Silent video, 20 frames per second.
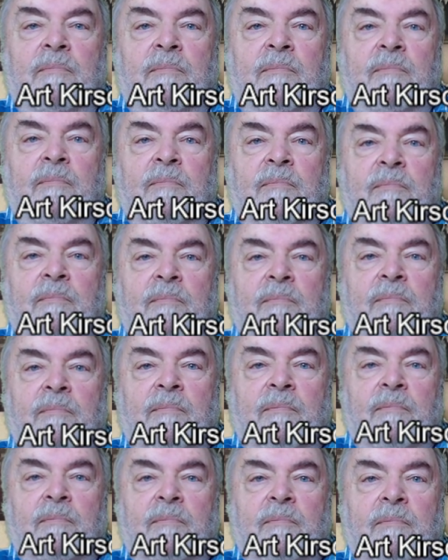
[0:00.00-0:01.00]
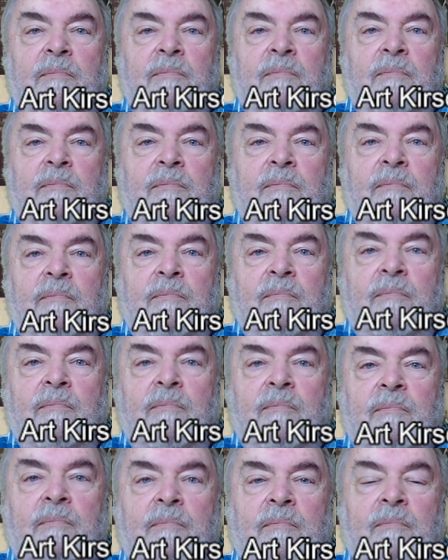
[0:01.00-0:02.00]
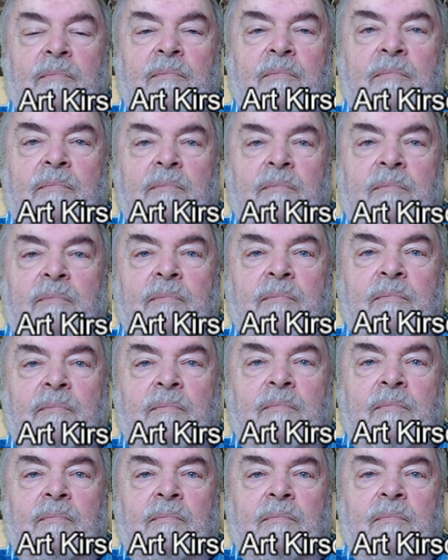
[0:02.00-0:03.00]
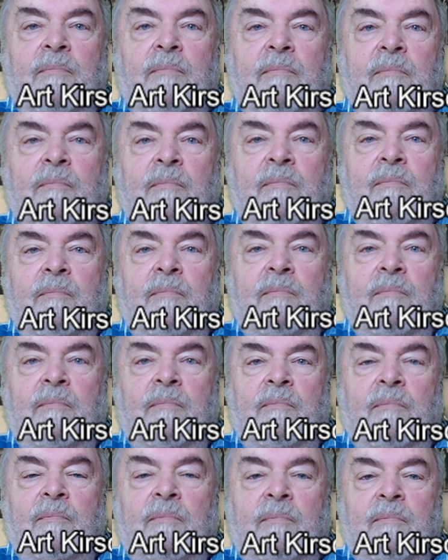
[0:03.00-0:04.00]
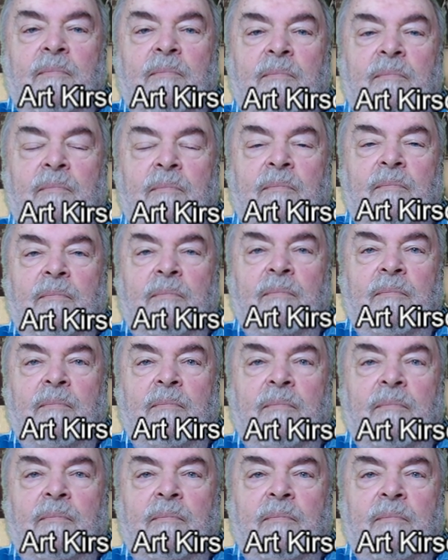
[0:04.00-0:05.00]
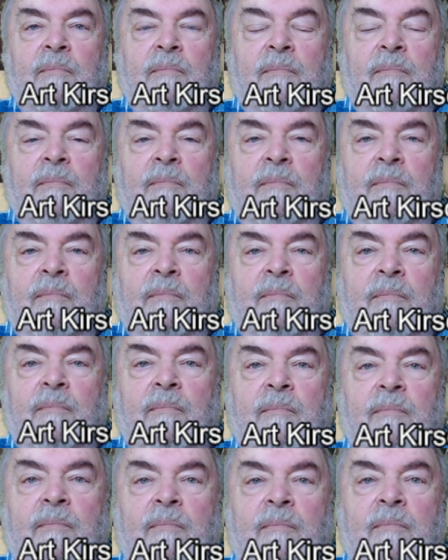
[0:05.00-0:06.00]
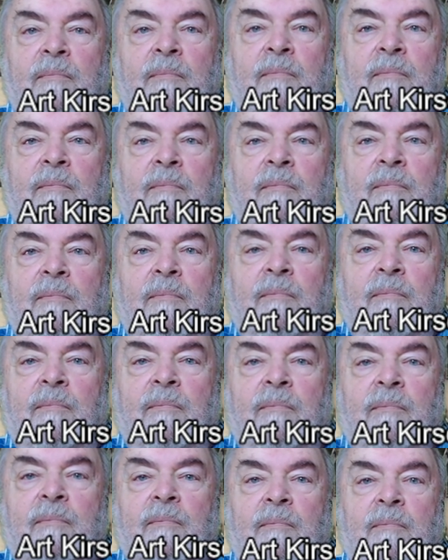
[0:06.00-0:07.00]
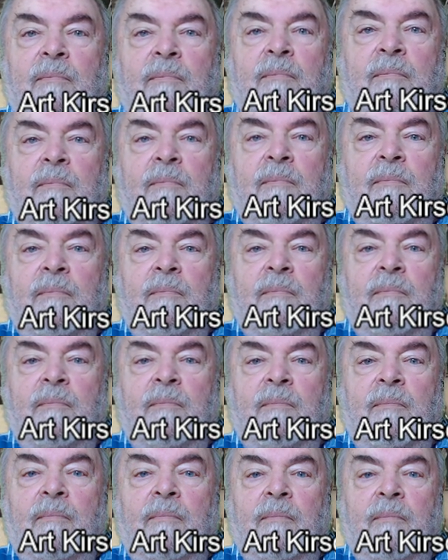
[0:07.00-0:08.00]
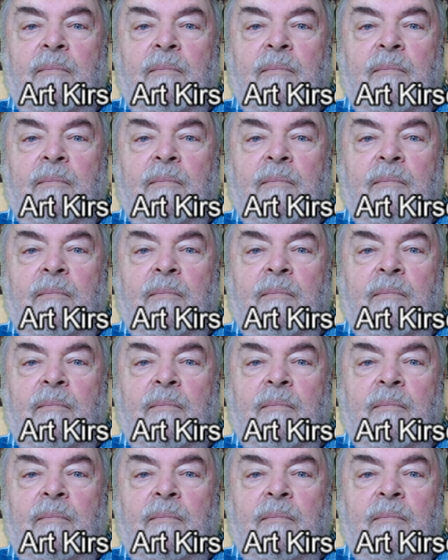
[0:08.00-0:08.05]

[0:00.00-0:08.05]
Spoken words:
[no speech]